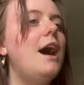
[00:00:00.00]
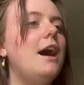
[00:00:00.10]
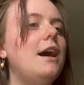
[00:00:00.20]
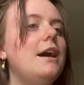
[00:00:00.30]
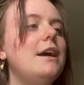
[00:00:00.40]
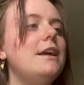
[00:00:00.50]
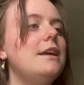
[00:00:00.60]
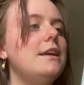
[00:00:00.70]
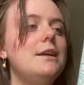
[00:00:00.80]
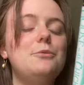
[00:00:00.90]

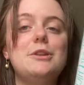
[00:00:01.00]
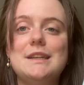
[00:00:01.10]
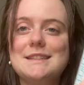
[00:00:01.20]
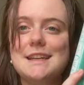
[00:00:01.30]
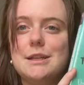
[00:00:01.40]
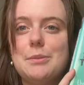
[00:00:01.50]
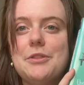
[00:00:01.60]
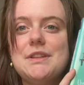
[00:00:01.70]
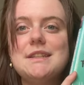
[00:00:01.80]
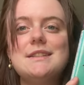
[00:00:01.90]
I am really excited
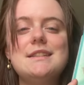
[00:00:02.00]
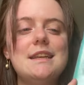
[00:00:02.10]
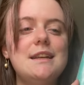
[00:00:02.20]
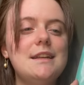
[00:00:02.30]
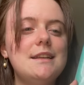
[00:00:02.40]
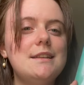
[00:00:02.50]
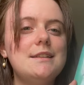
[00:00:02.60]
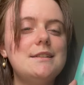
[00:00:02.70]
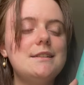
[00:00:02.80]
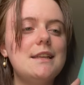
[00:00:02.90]
about this. It
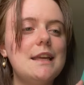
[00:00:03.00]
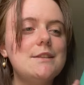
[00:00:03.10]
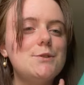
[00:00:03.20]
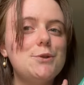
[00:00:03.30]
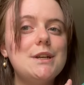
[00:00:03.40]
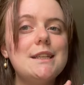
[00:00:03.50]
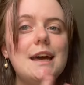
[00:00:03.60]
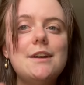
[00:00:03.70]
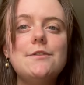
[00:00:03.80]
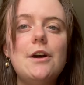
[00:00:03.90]
is a story
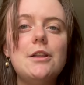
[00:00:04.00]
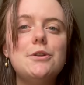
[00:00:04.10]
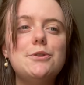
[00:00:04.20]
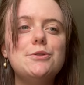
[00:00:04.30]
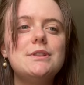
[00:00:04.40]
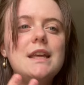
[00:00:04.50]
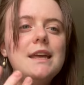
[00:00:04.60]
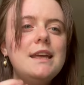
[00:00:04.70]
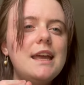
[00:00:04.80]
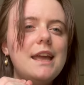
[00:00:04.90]
that follows
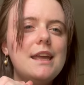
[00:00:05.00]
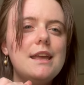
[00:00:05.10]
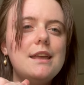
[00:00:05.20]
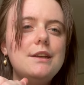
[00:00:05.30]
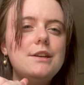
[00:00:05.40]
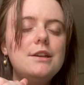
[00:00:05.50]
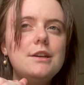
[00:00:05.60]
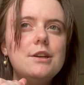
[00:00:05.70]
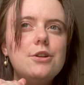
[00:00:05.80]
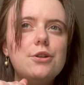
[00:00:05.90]
a
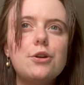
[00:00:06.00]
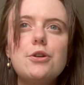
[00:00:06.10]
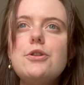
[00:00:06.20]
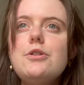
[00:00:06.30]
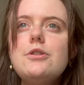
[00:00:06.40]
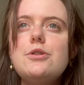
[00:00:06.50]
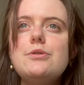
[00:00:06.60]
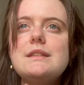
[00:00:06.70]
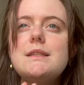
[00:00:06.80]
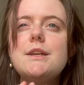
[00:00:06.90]
girl who
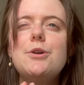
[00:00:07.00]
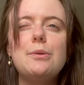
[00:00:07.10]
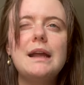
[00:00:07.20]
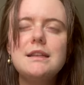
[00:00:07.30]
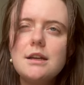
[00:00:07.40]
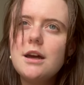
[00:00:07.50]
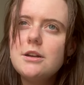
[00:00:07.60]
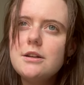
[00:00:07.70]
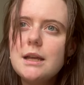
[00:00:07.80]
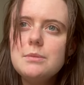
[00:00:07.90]
is the
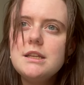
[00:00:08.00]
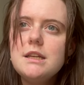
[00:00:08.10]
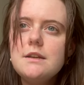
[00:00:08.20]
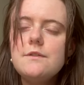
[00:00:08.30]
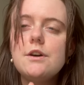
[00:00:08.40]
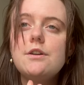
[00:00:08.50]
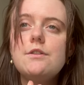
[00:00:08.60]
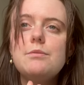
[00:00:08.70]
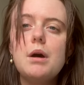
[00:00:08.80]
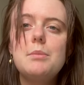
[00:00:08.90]
granddaughter, I believe,
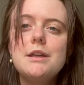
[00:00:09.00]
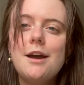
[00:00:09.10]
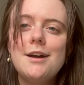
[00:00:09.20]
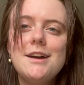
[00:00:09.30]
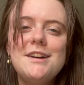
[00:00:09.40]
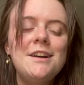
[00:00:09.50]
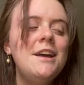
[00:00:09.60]
of Baba Yaga.